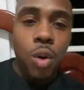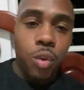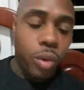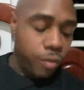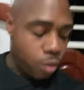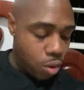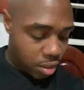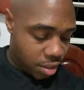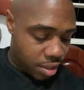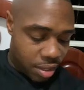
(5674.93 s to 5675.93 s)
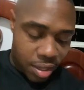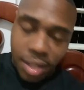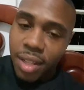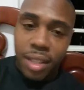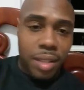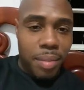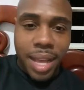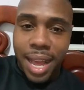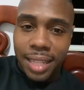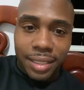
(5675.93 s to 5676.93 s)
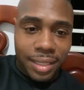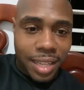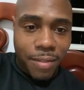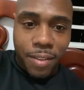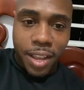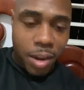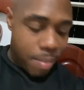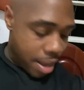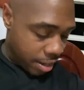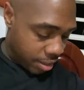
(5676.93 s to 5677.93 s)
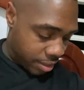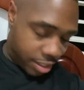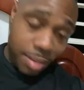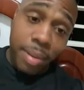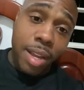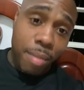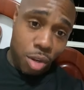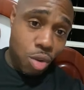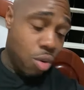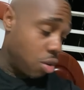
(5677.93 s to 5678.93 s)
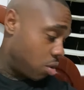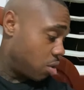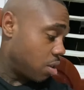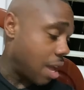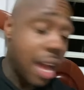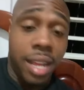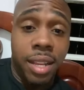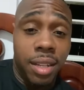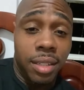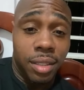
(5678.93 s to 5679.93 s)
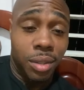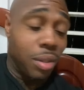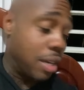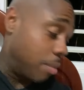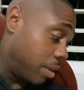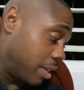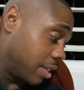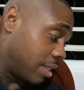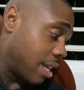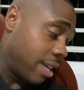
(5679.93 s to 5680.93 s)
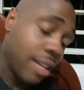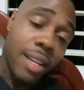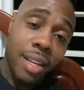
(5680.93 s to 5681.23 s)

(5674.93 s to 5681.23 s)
over with for her. Them guys, they forget about it. She become a cougar out here. You know what I mean? It's like,